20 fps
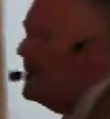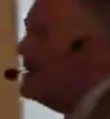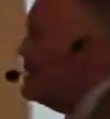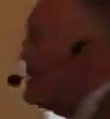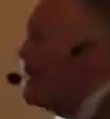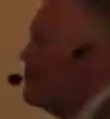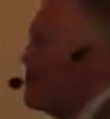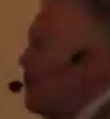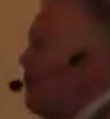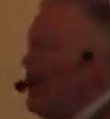
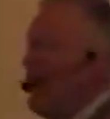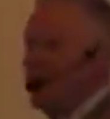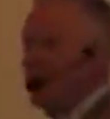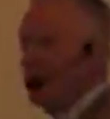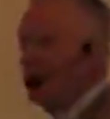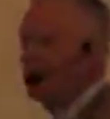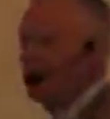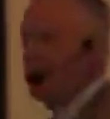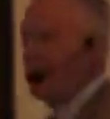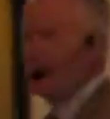they came right
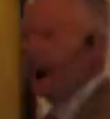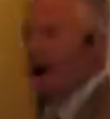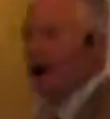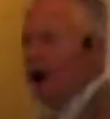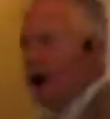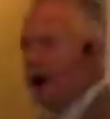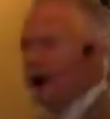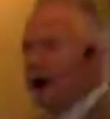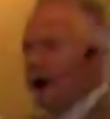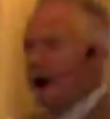out and said the
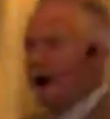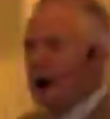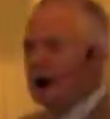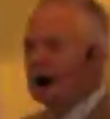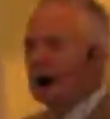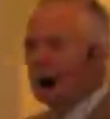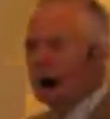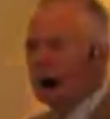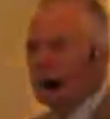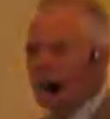same thing the
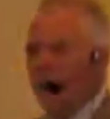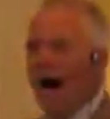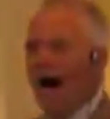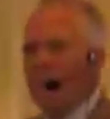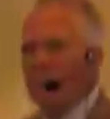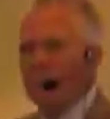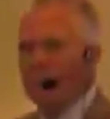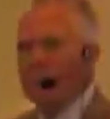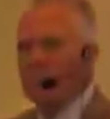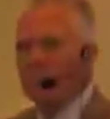principal
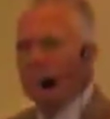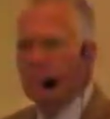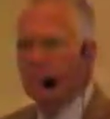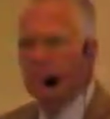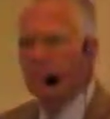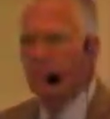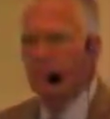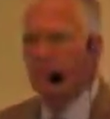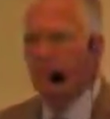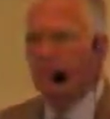saw.
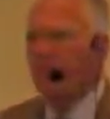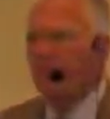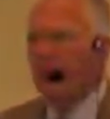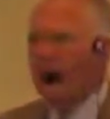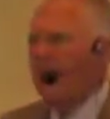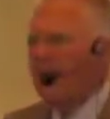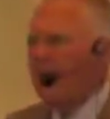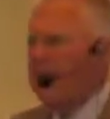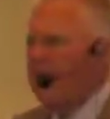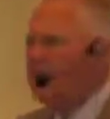
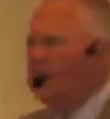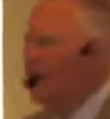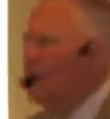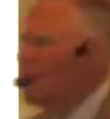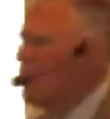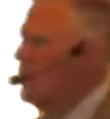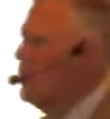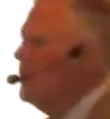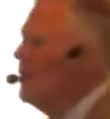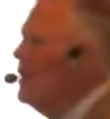And they
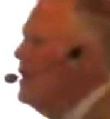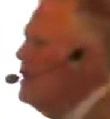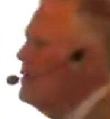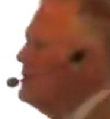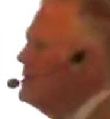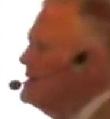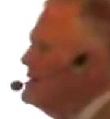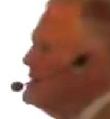said, well,